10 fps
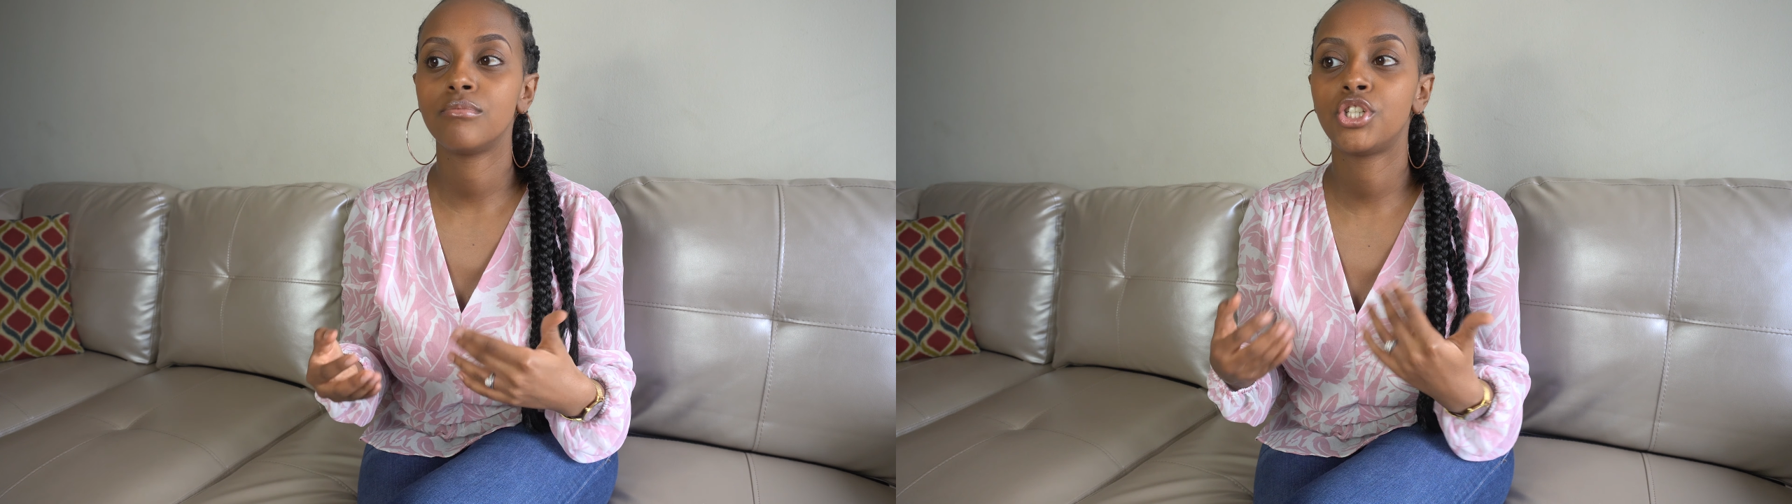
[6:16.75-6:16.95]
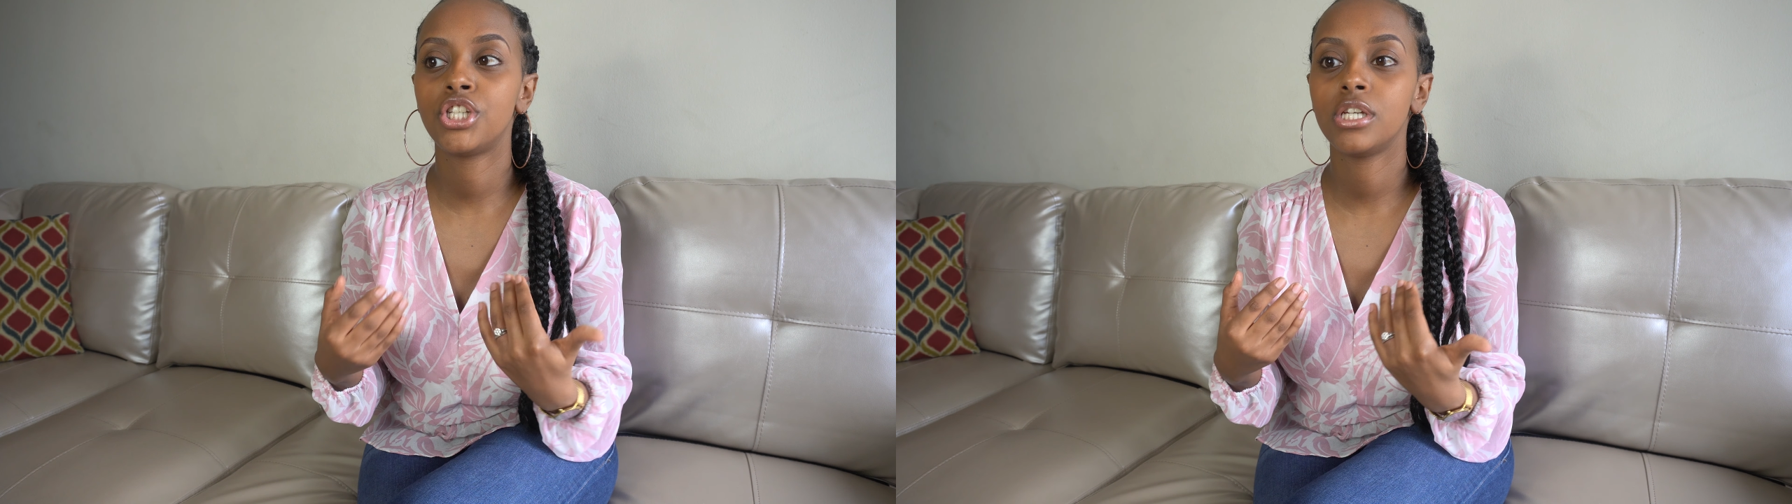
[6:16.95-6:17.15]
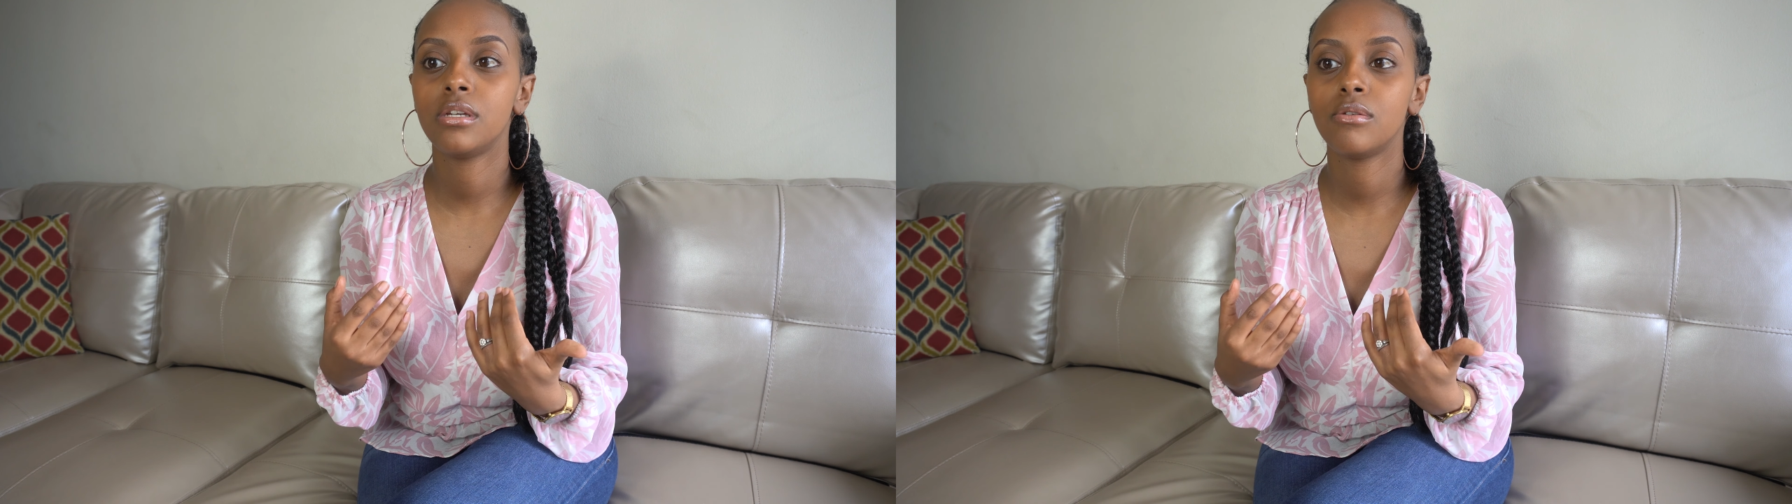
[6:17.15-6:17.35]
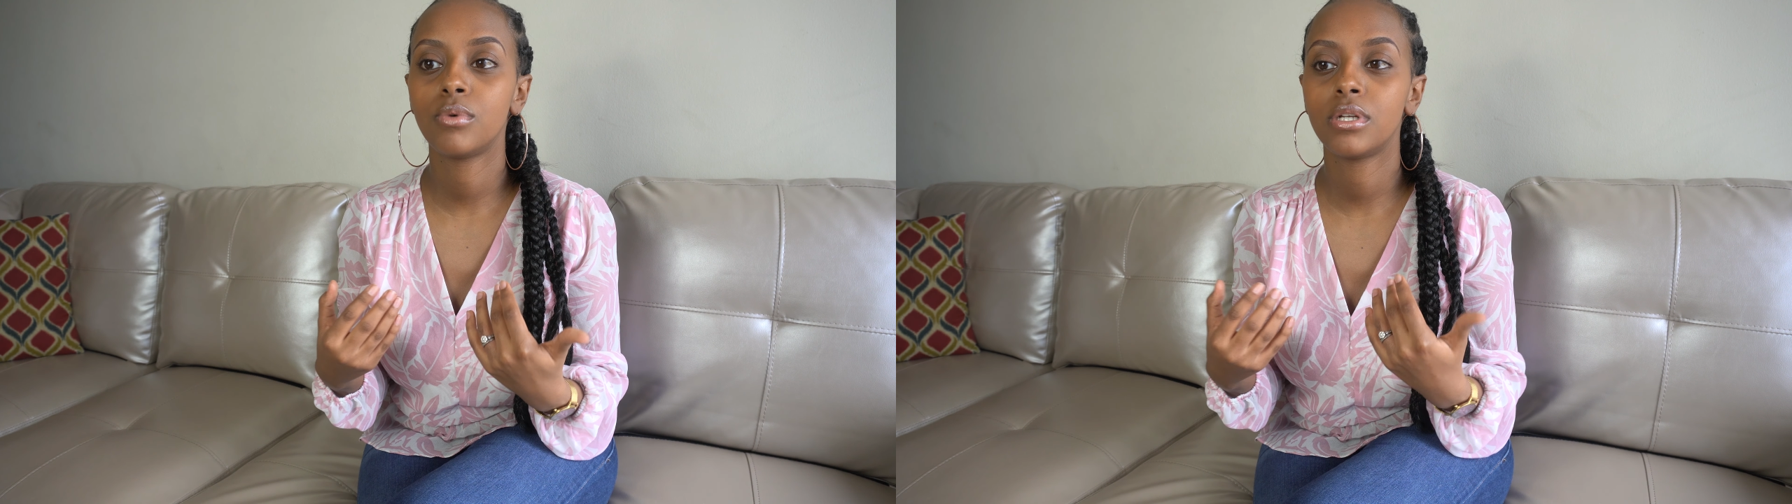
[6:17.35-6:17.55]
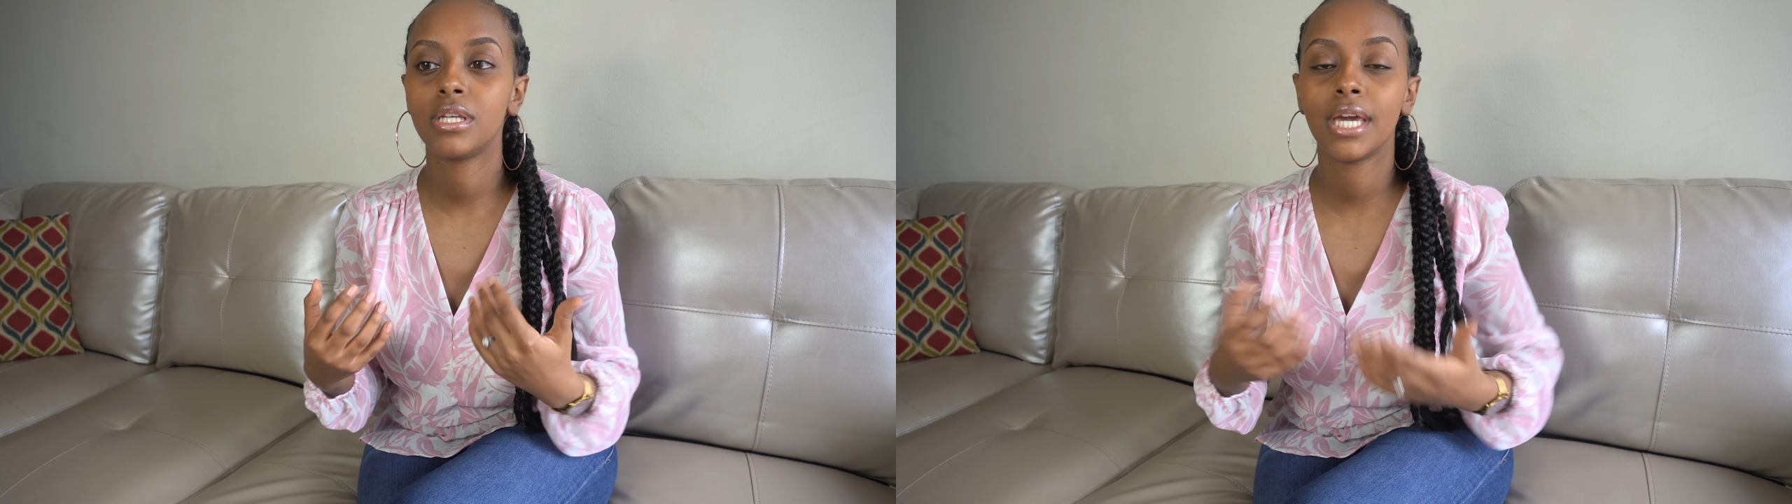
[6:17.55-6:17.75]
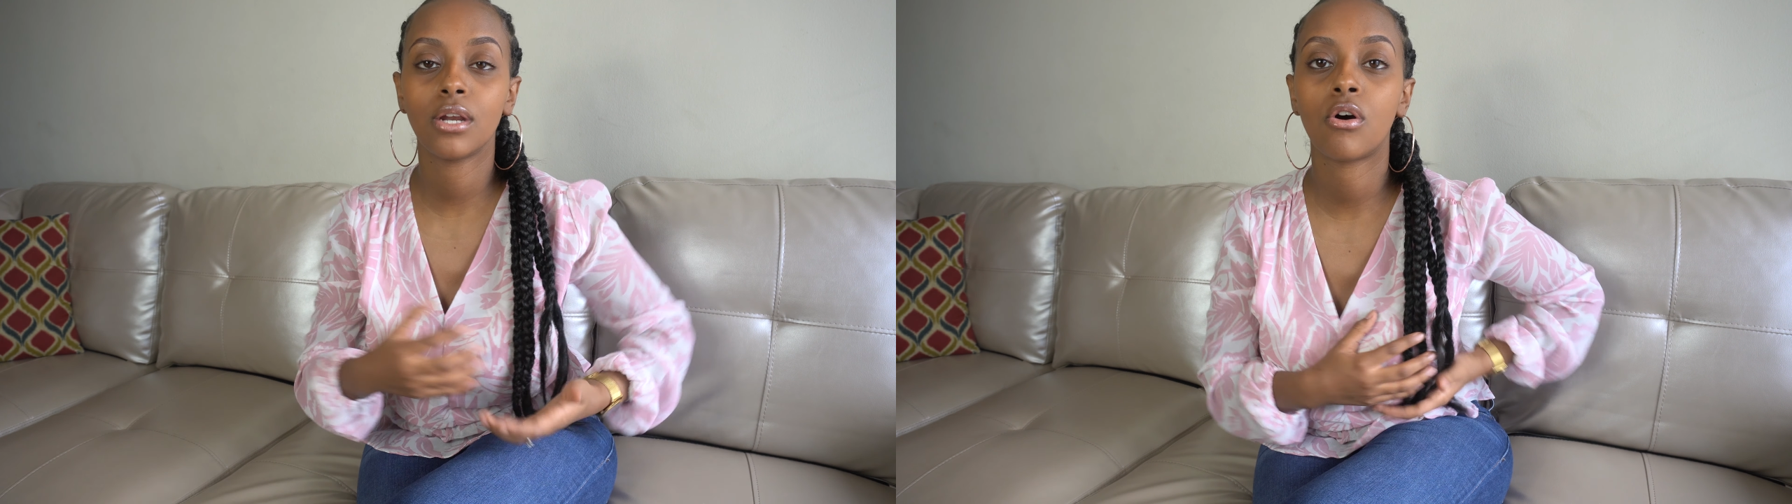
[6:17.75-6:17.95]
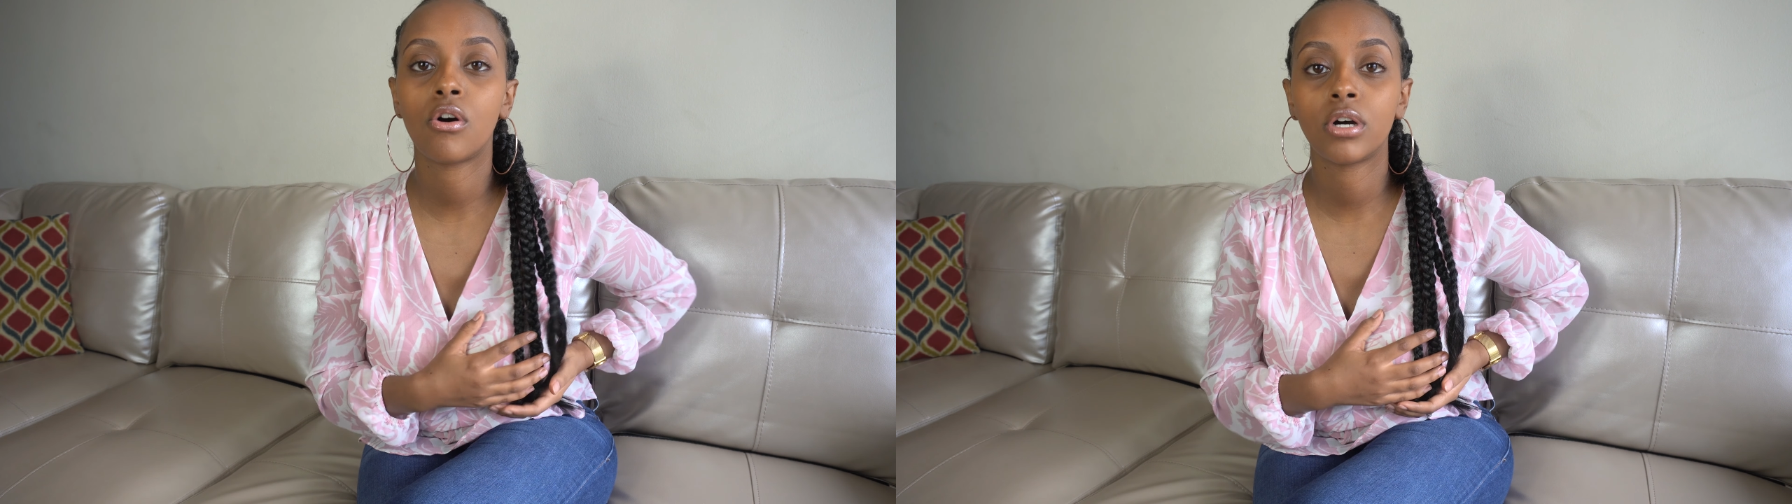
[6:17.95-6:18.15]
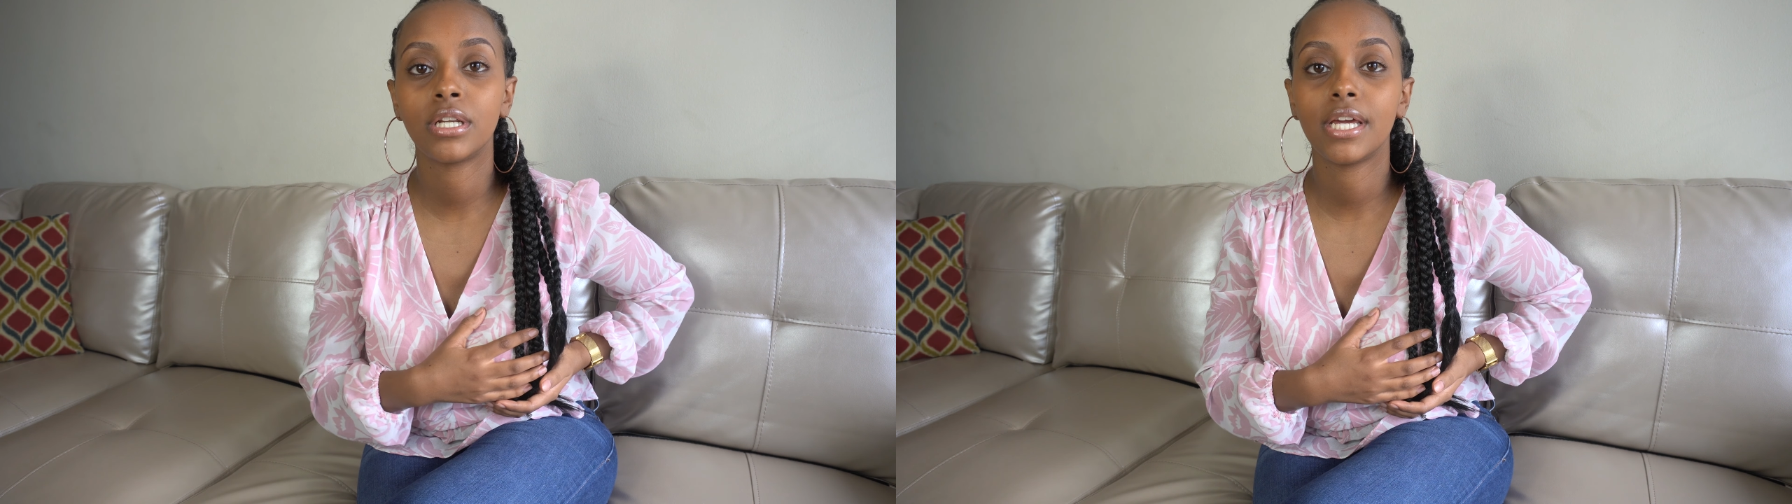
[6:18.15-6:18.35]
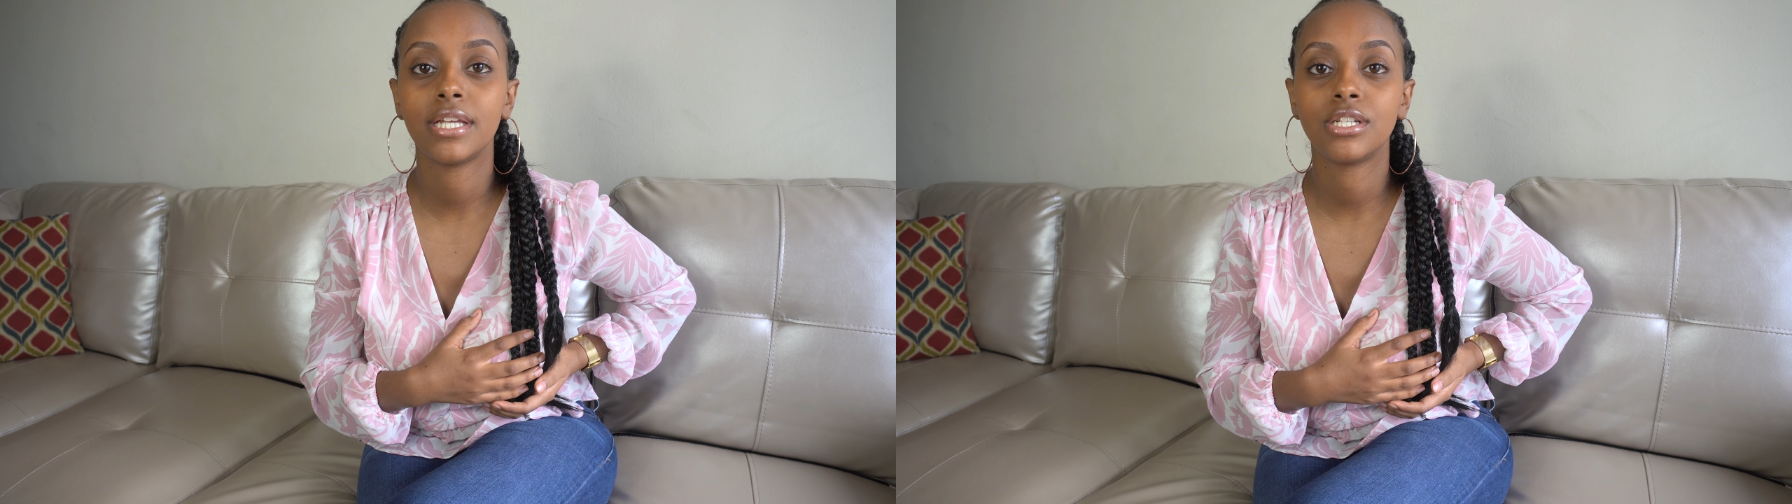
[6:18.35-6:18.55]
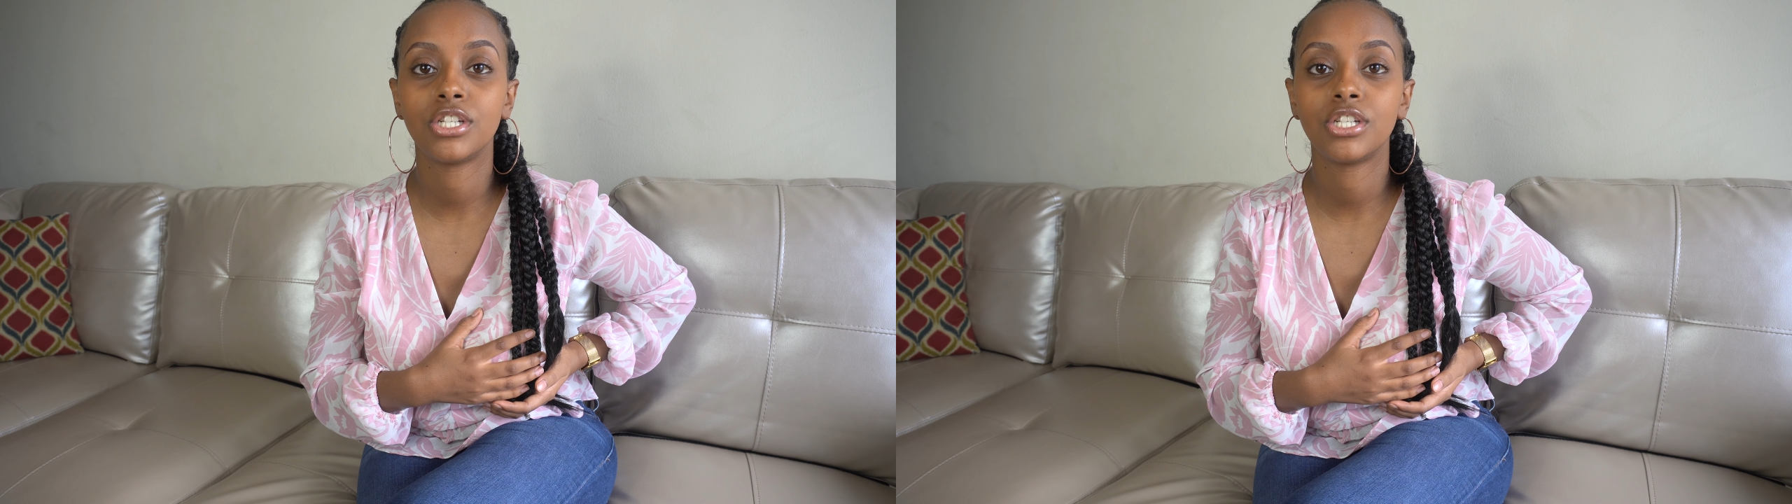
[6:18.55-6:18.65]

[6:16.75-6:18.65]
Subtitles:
she would get on and